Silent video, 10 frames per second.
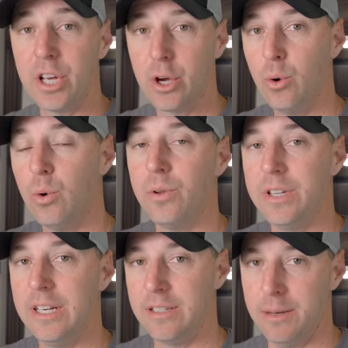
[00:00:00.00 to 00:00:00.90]
to cool
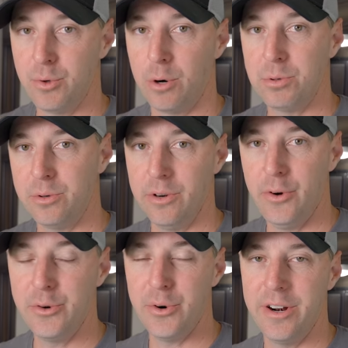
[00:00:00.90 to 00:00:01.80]
these absorption
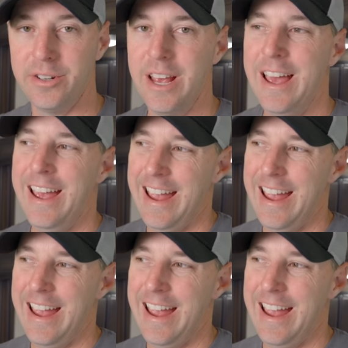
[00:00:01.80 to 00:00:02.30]
refrigerators